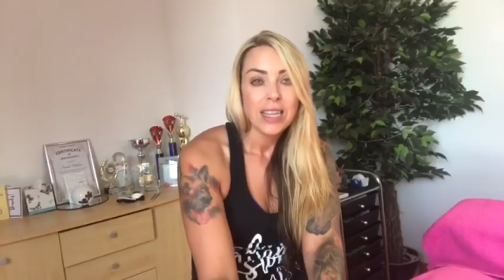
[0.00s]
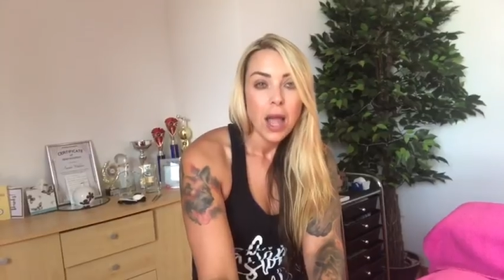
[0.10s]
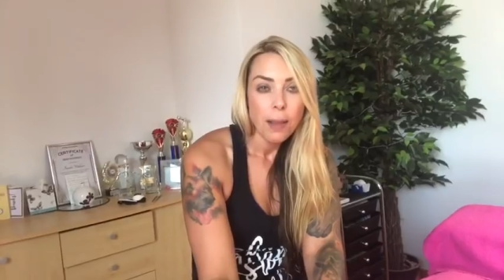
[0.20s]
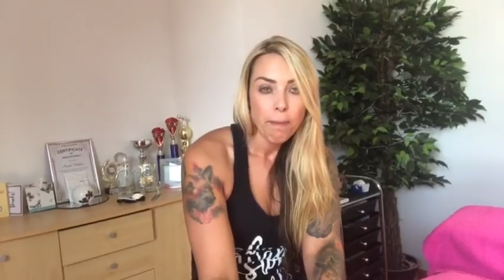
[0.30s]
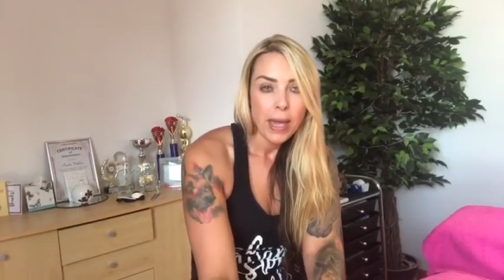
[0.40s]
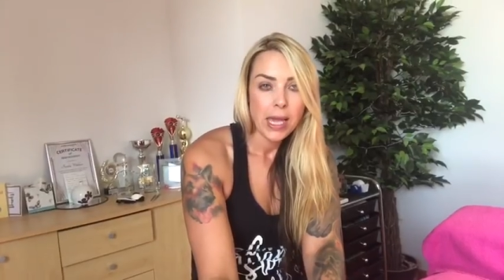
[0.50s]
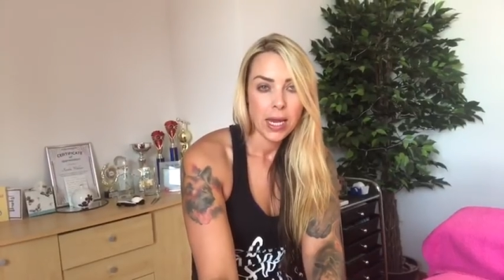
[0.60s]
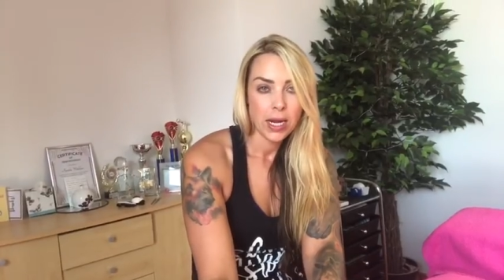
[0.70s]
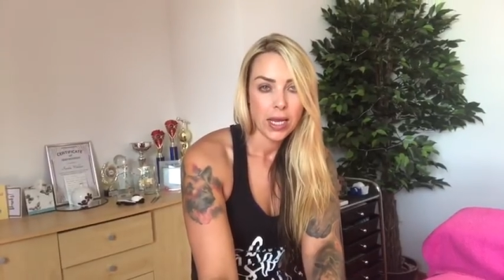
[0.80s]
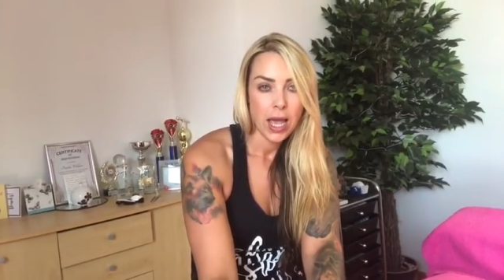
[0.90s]
like
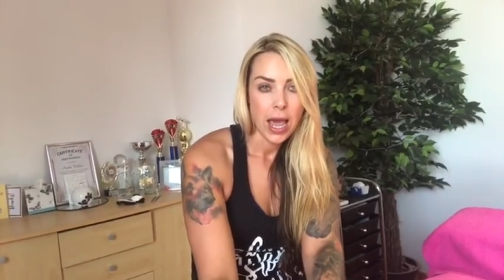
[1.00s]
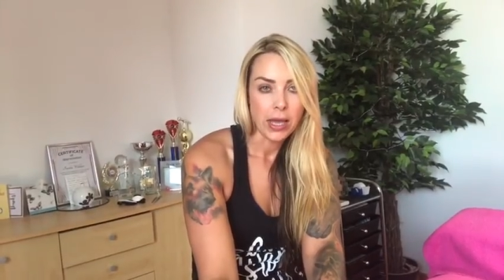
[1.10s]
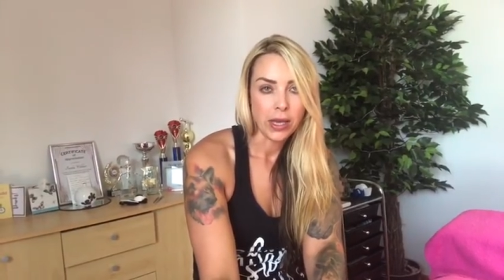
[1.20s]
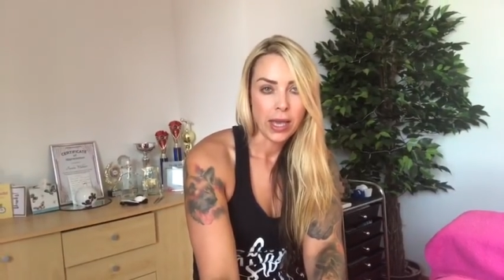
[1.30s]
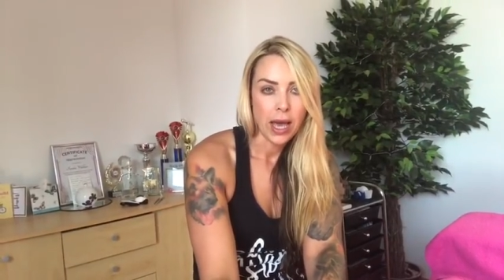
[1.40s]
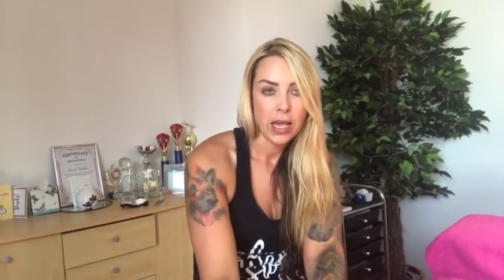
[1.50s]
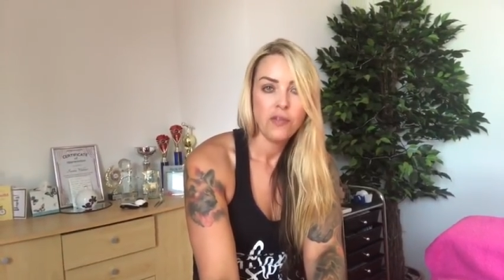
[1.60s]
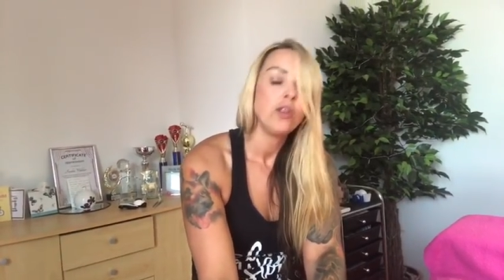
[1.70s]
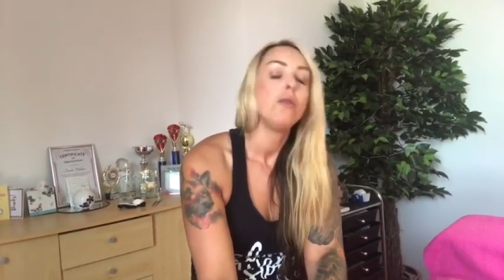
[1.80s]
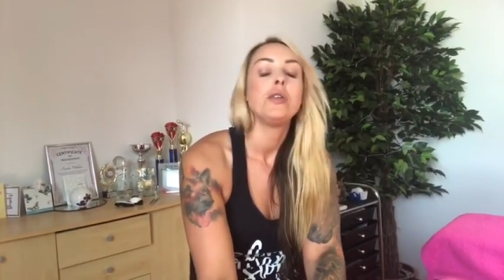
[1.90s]
baking a cake, okay?
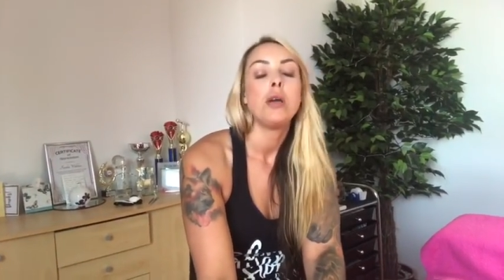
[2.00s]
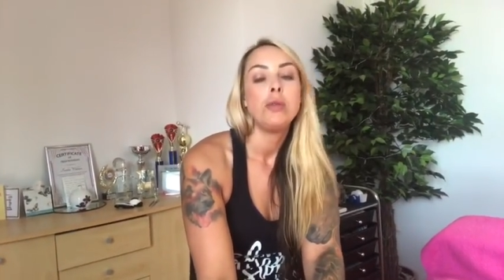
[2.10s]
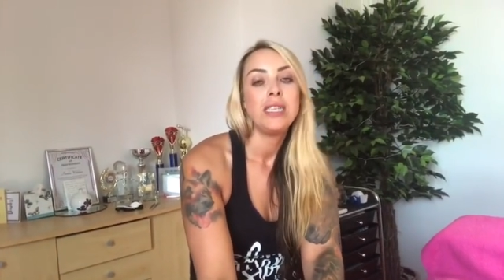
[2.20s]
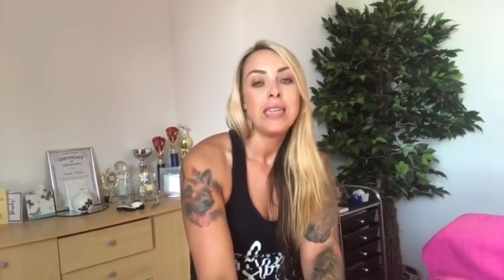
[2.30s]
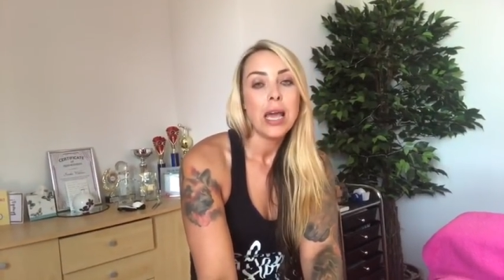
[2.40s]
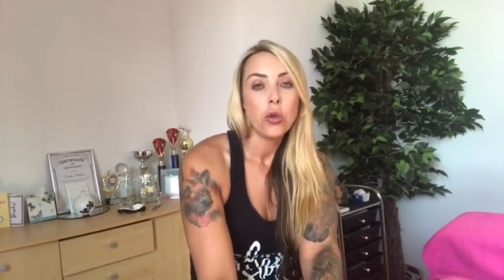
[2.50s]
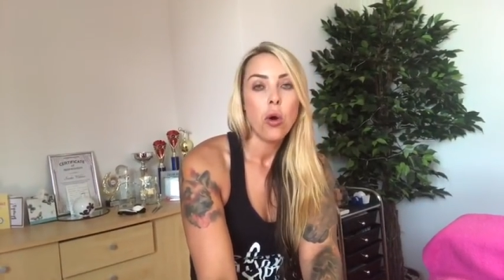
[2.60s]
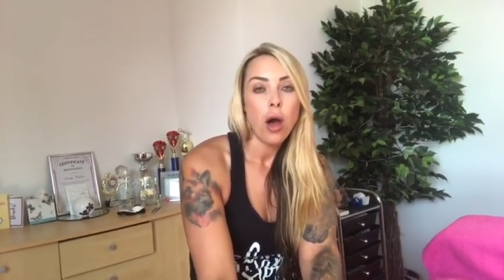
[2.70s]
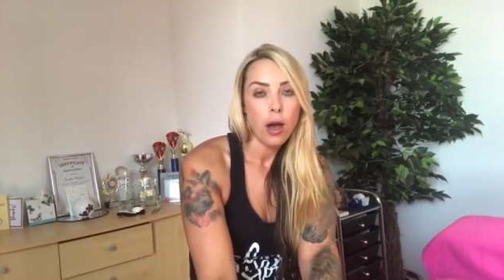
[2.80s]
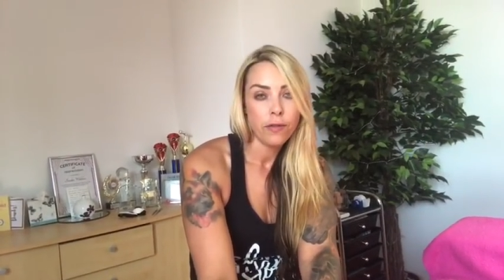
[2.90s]
If you don't set
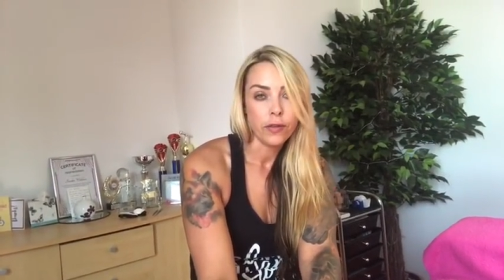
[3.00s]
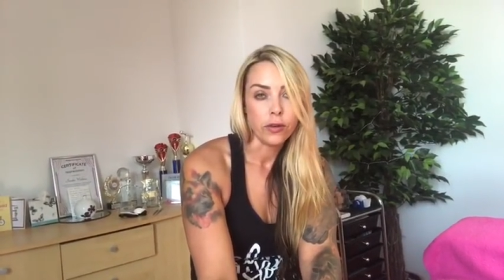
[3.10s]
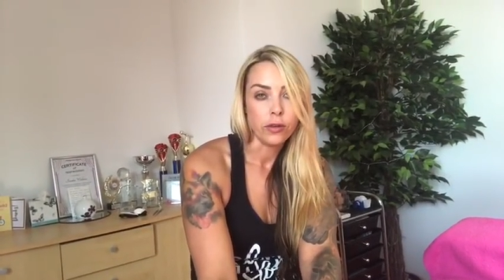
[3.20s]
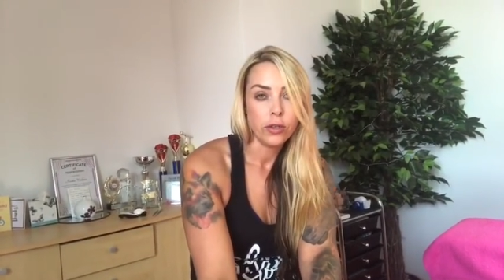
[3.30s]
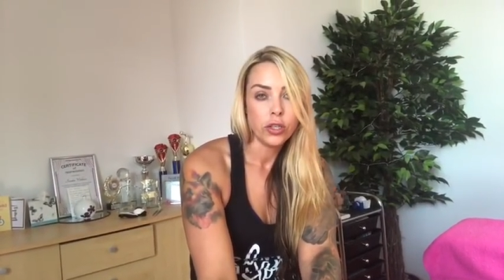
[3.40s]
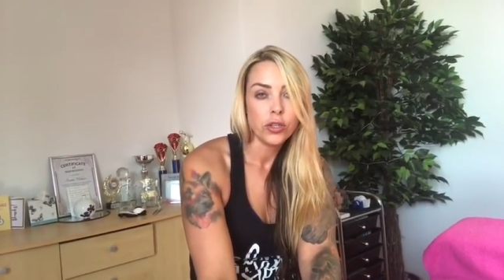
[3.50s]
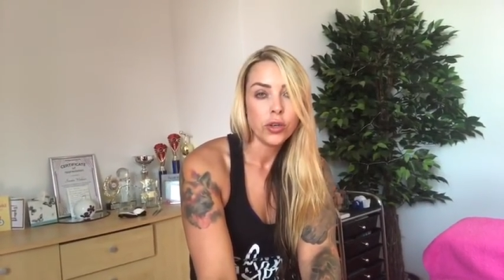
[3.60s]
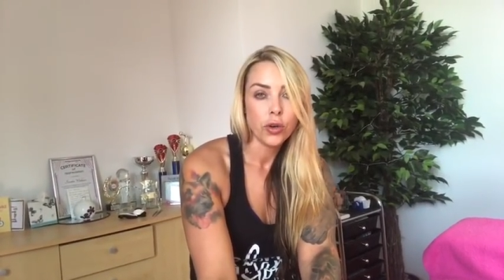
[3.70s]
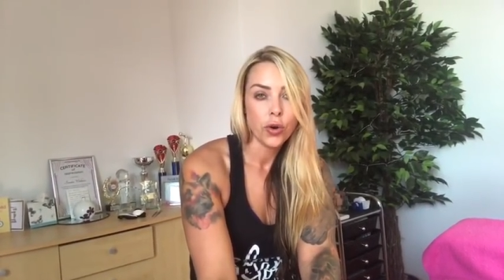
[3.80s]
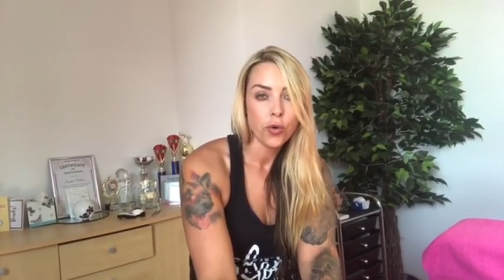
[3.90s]
your oven to
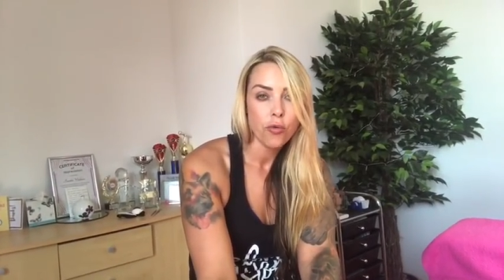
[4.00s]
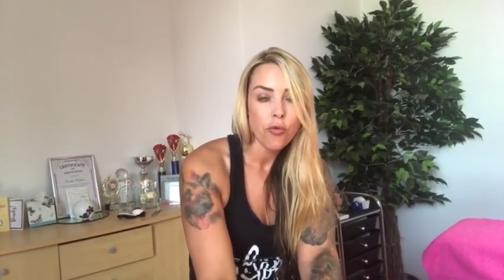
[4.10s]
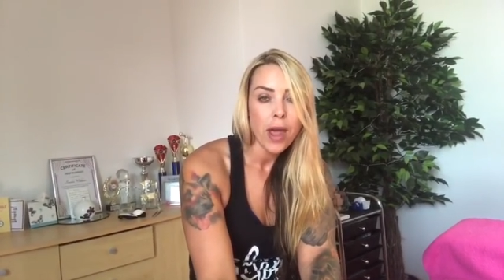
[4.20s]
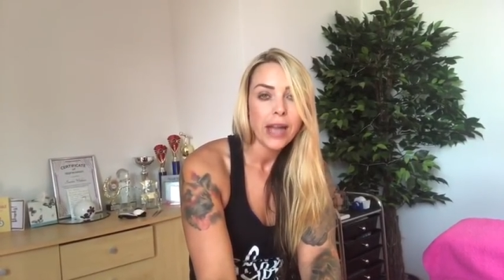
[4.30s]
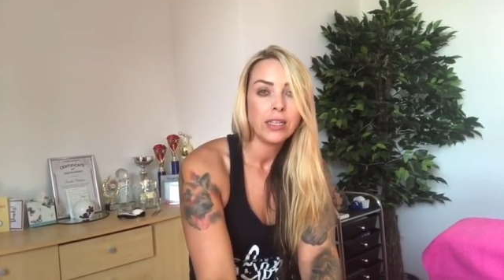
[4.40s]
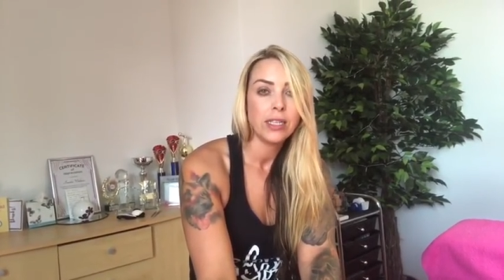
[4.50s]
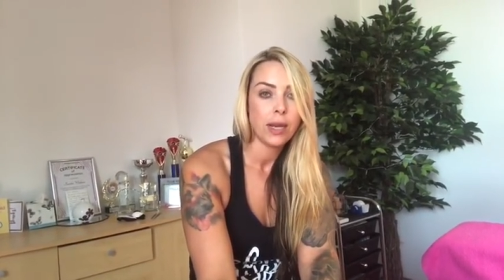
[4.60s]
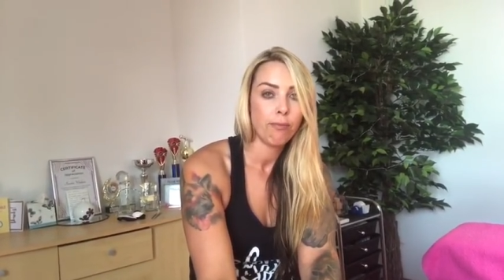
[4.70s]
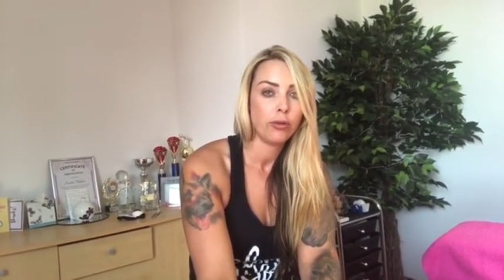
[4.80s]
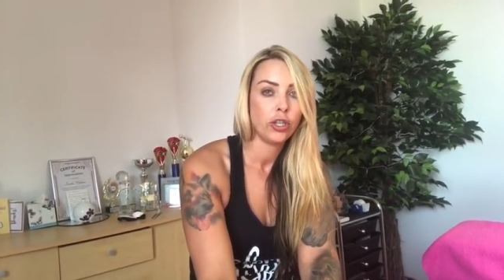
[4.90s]
the correct
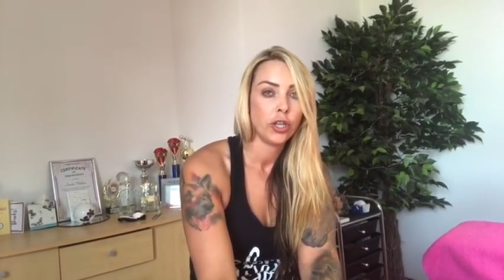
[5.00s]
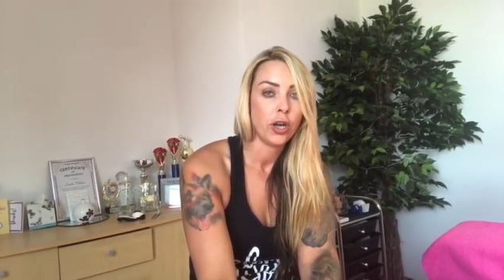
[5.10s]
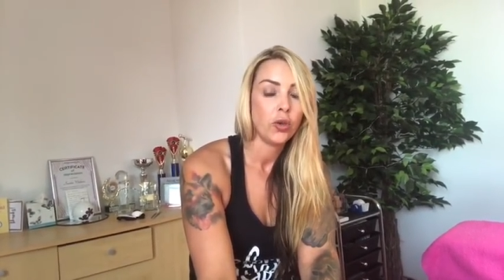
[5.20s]
temperature,